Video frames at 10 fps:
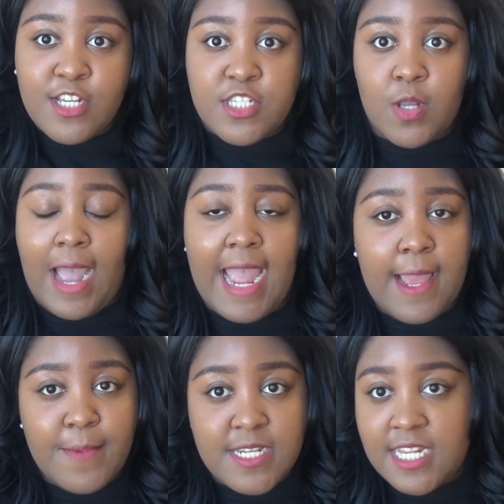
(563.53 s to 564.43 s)
So I
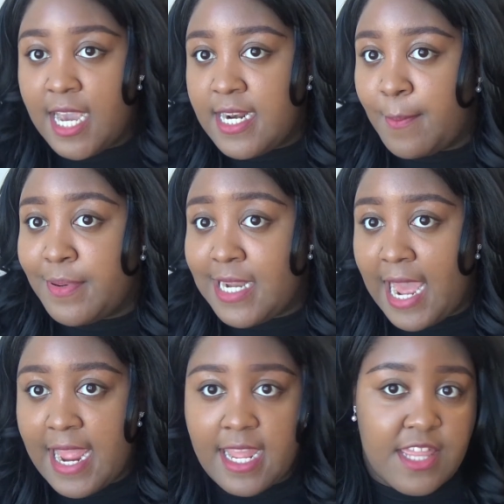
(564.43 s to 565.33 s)
am done
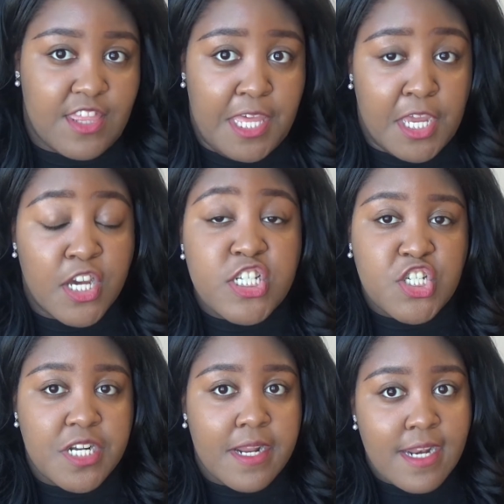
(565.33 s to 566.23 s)
applying the
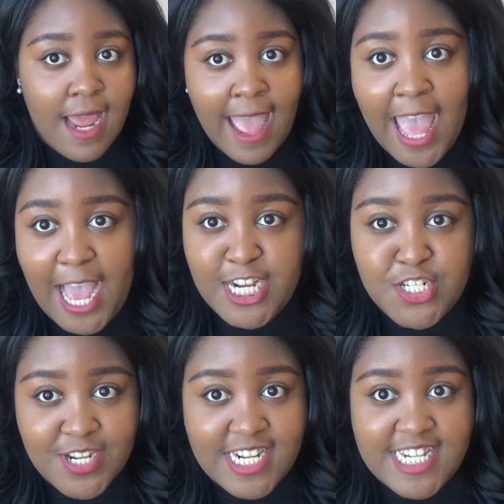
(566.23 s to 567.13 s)
cushion.
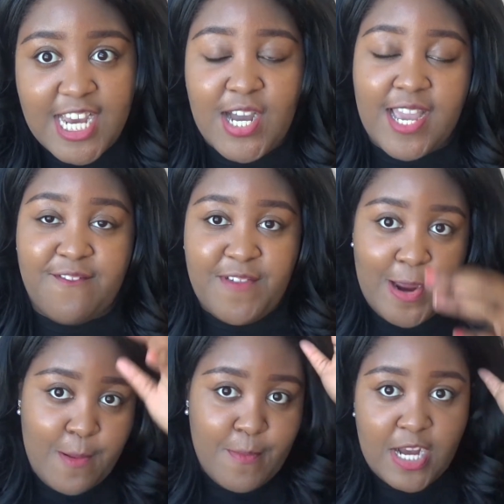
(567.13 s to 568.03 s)
As you can tell, it
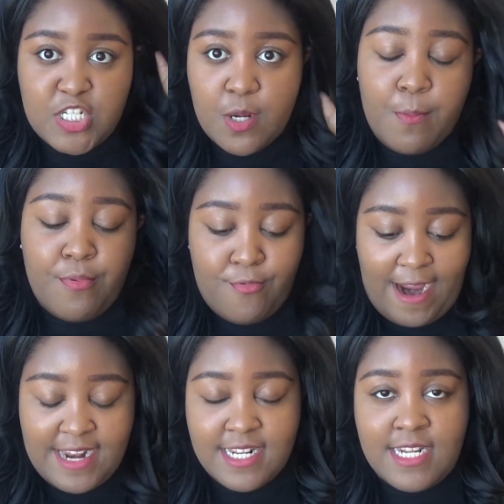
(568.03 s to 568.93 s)
very much
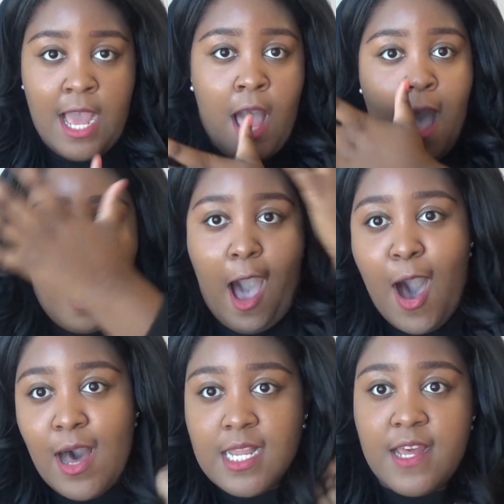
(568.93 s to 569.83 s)
brightened
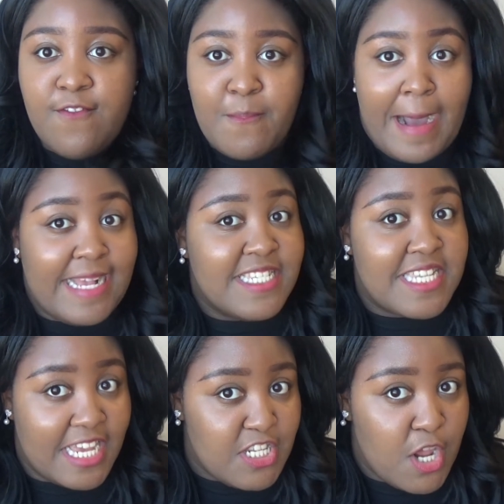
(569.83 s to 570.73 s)
all of my
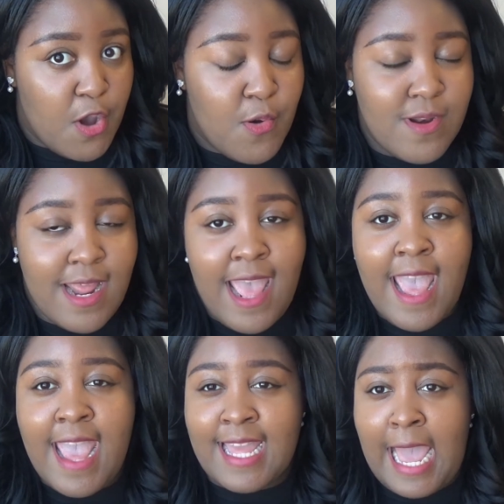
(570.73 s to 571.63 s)
skin tone.
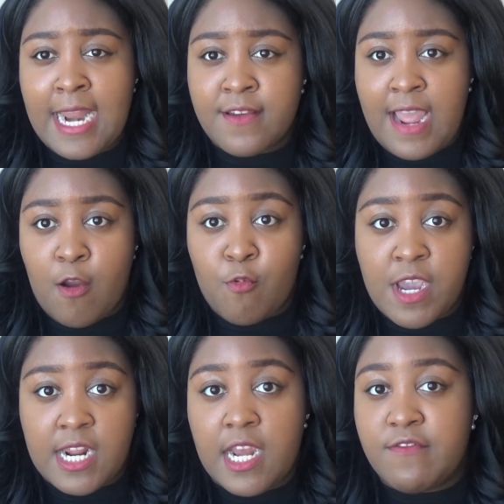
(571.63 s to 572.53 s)
It kind of got
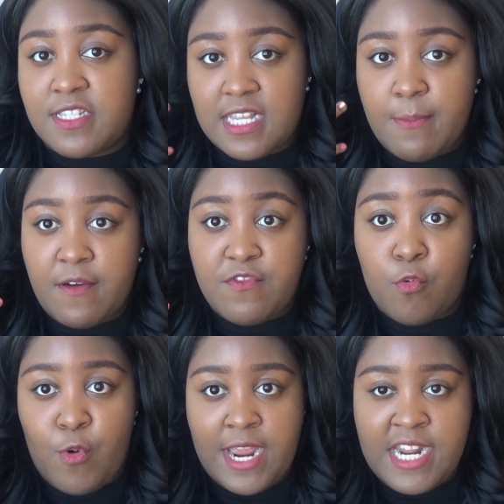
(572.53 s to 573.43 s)
rid of some of the
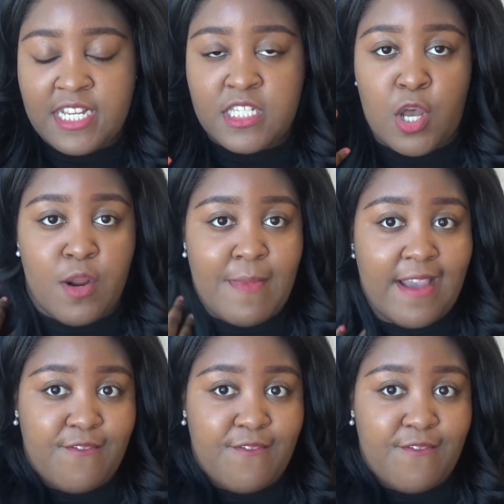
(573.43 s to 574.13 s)
redness on my